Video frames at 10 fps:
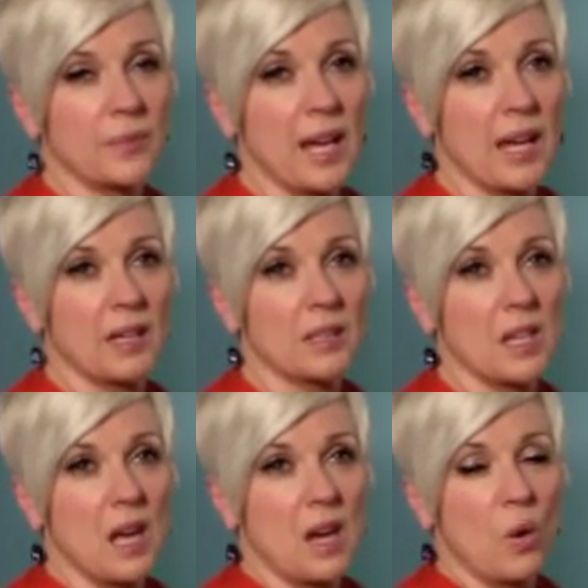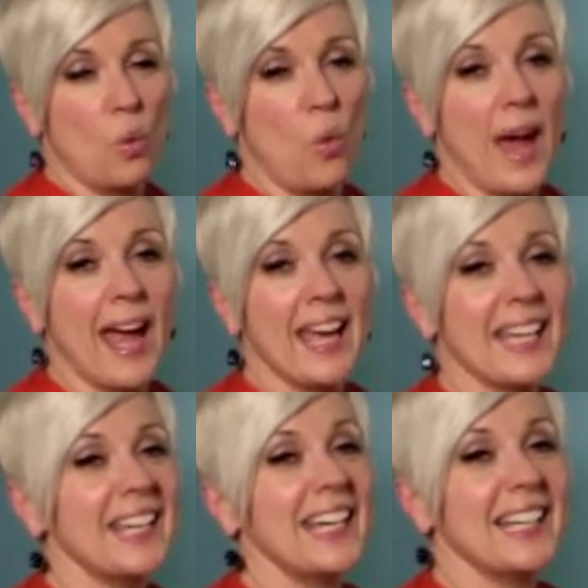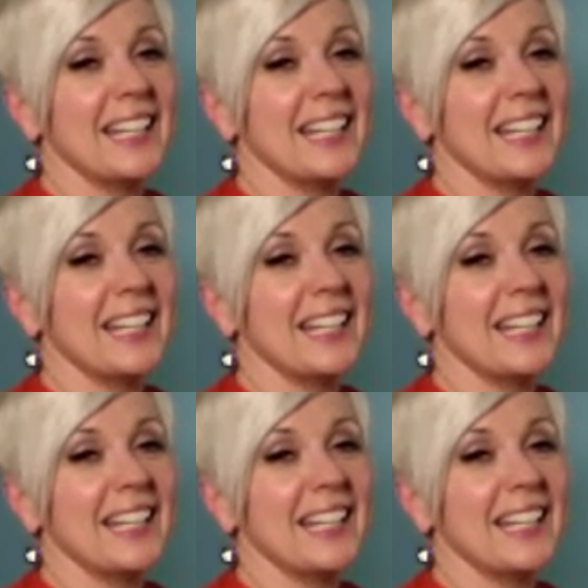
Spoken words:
And waking,